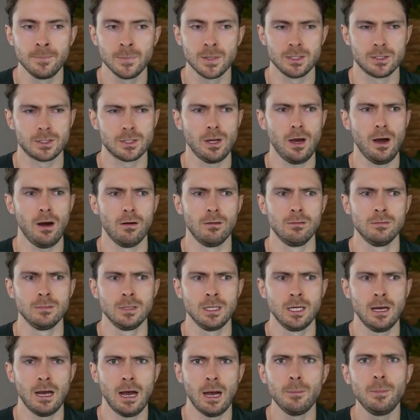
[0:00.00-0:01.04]
It's no,
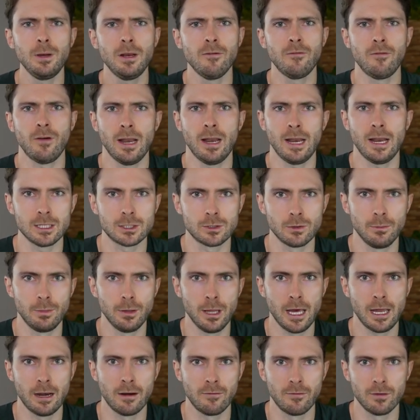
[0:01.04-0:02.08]
I've been a financial
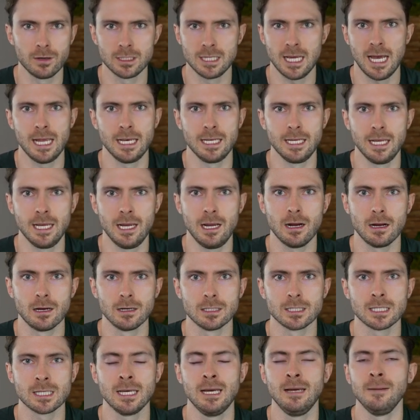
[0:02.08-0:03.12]
planner for 10
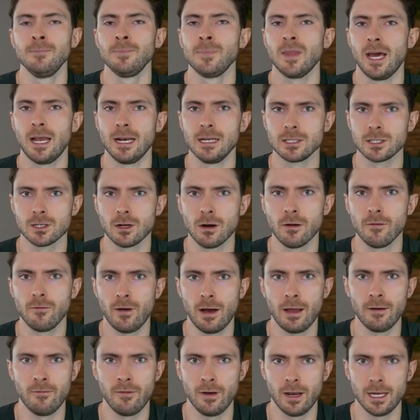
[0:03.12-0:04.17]
years and a
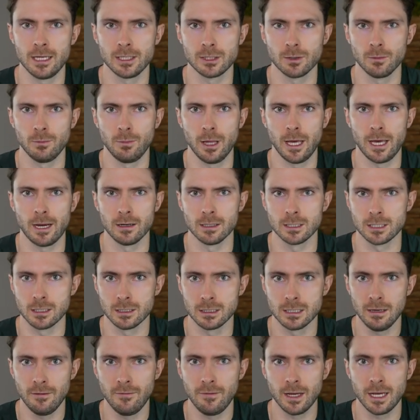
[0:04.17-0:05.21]
certified financial planner
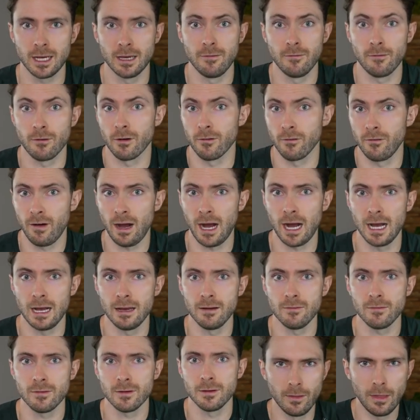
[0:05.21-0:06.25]
certificate for 5.